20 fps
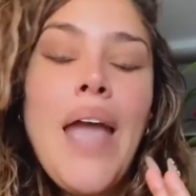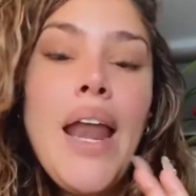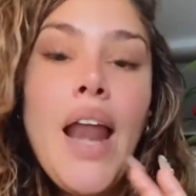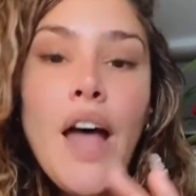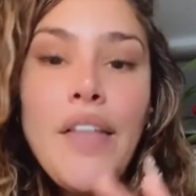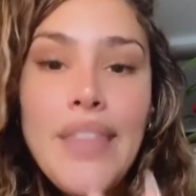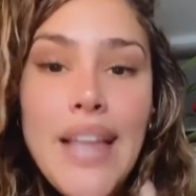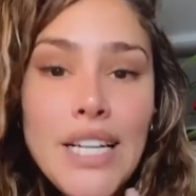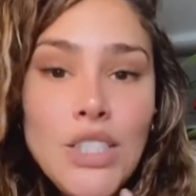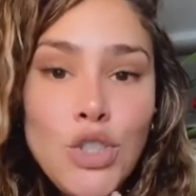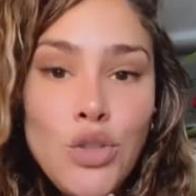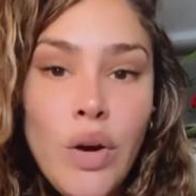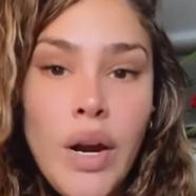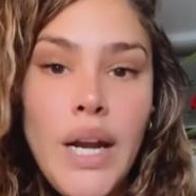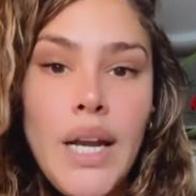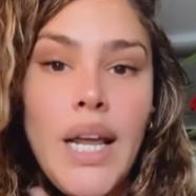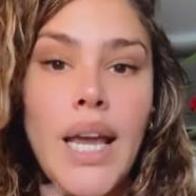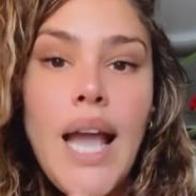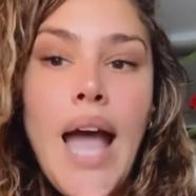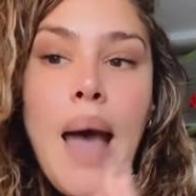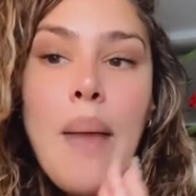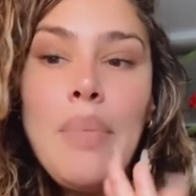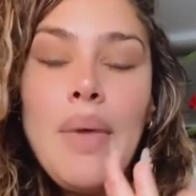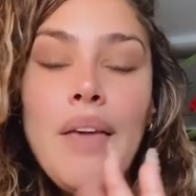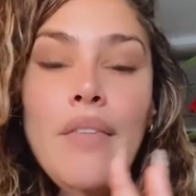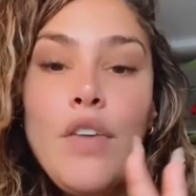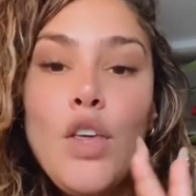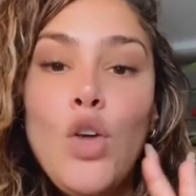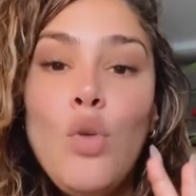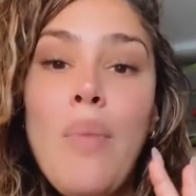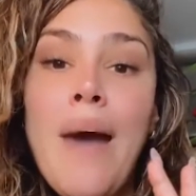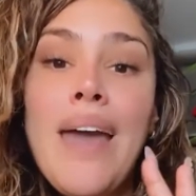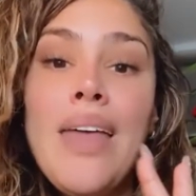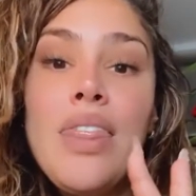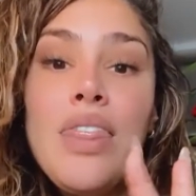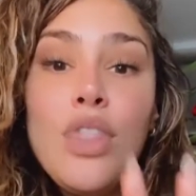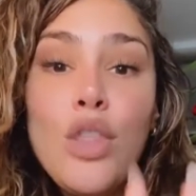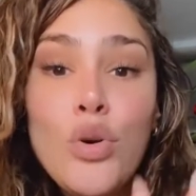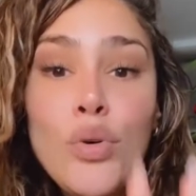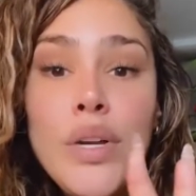And on that training, I'm giving you my
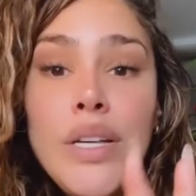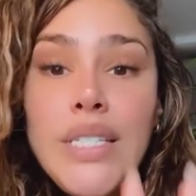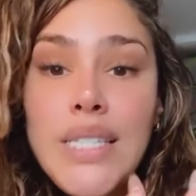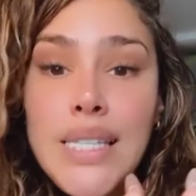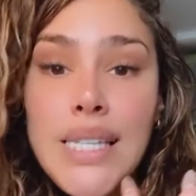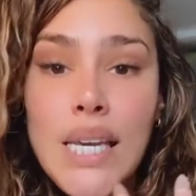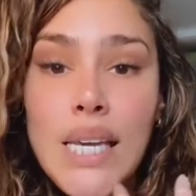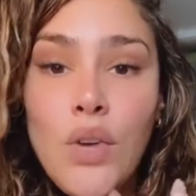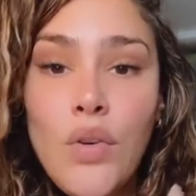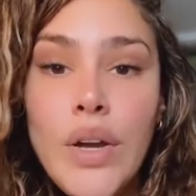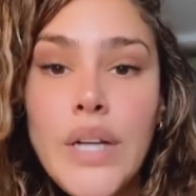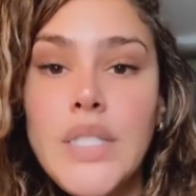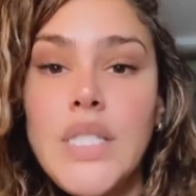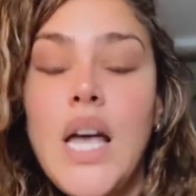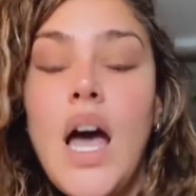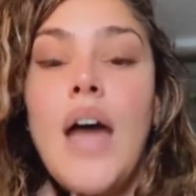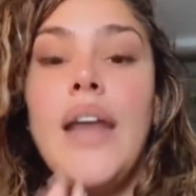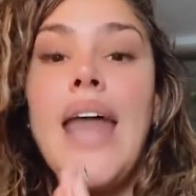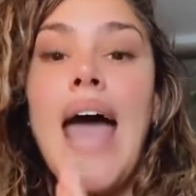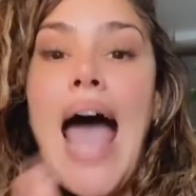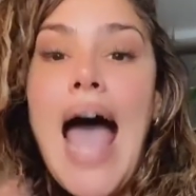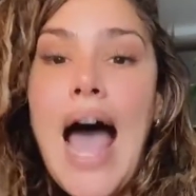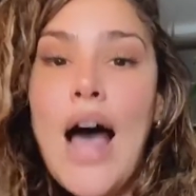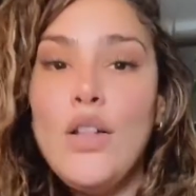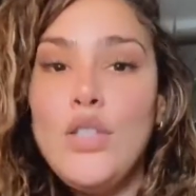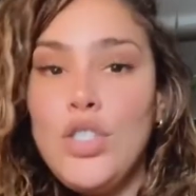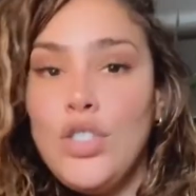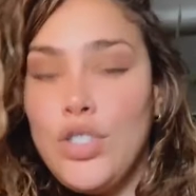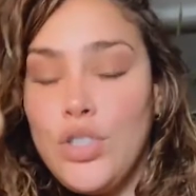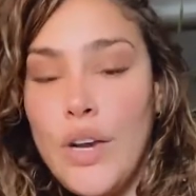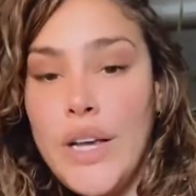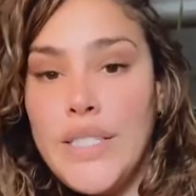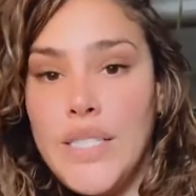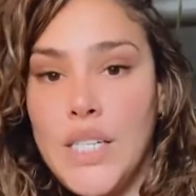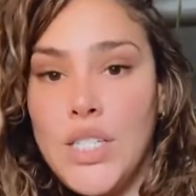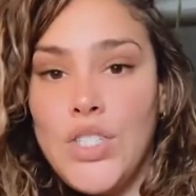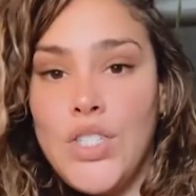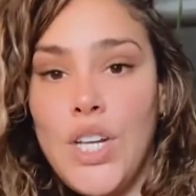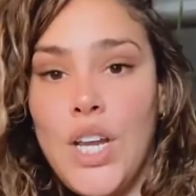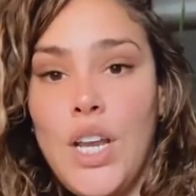3 secrets on how to
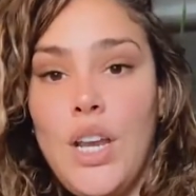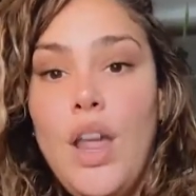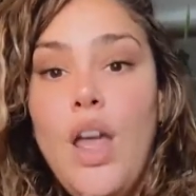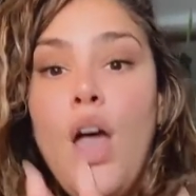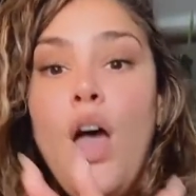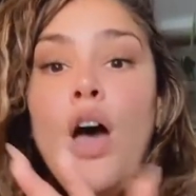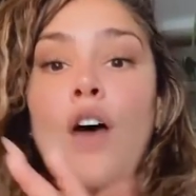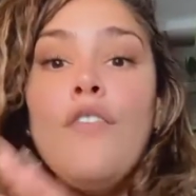transition